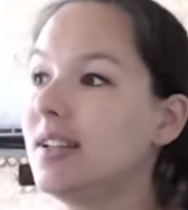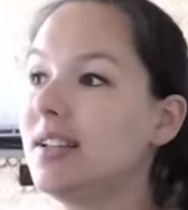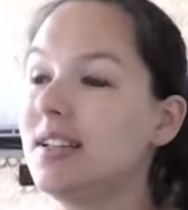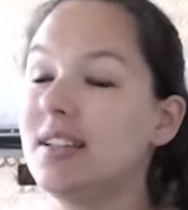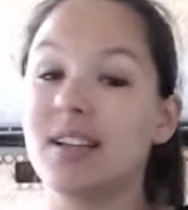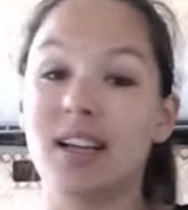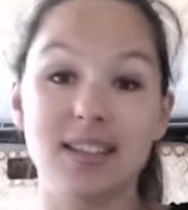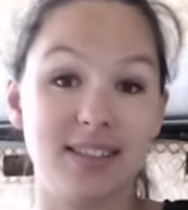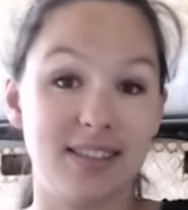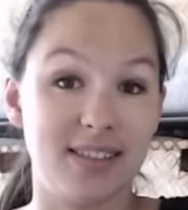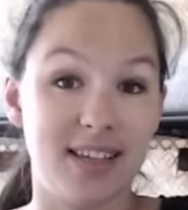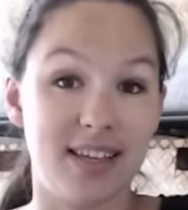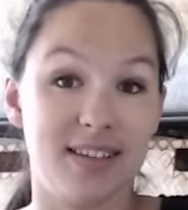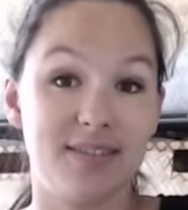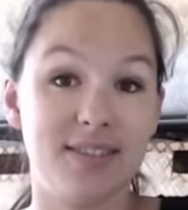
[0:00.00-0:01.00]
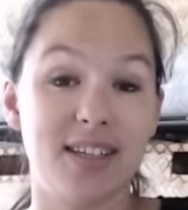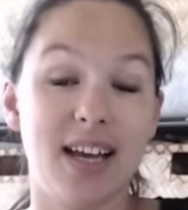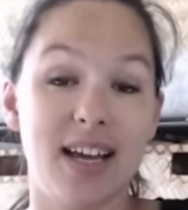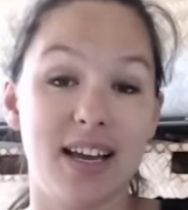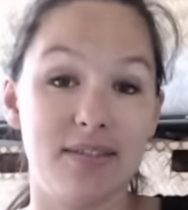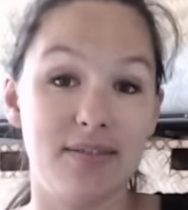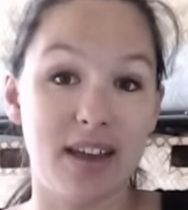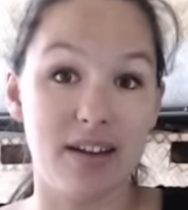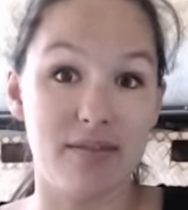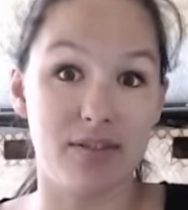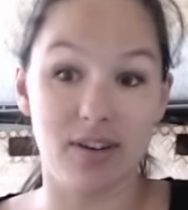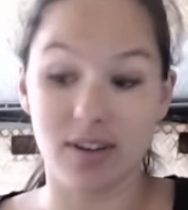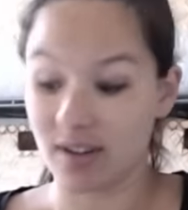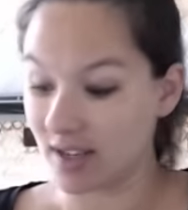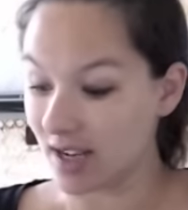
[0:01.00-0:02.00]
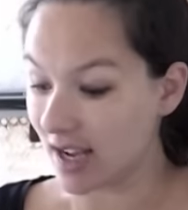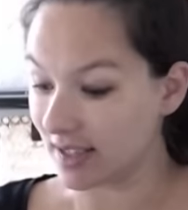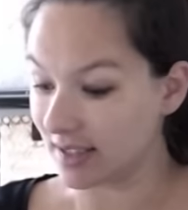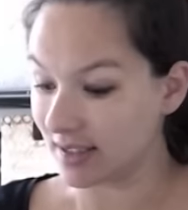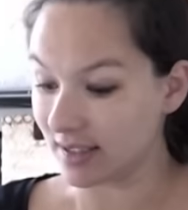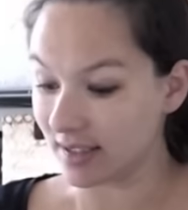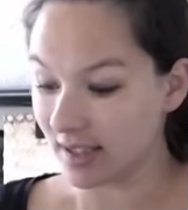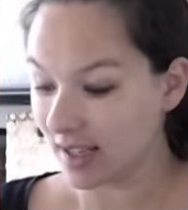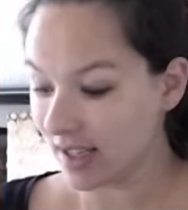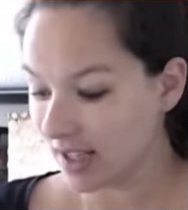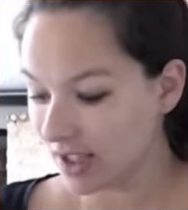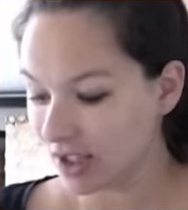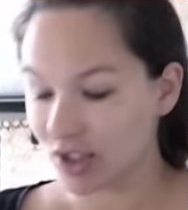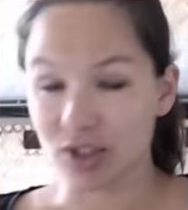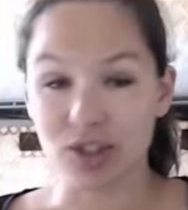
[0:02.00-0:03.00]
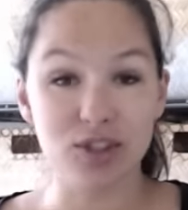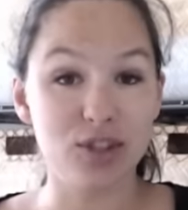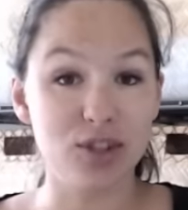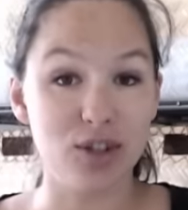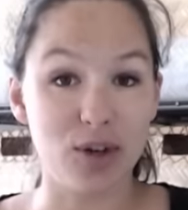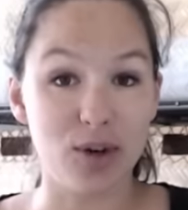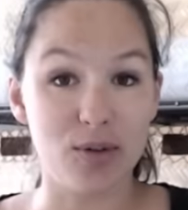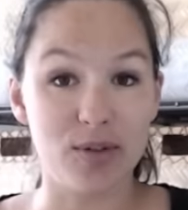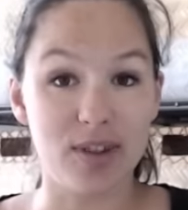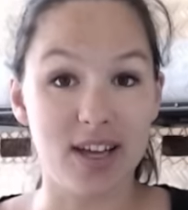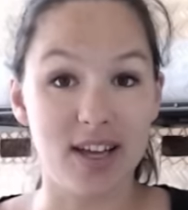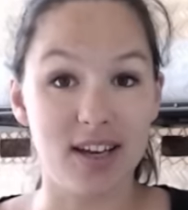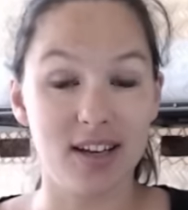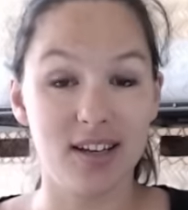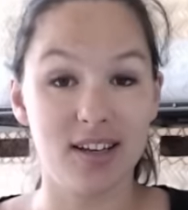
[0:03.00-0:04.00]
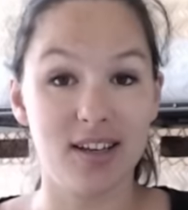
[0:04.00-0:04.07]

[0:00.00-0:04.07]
nicest gifts I've ever gotten. Just to know that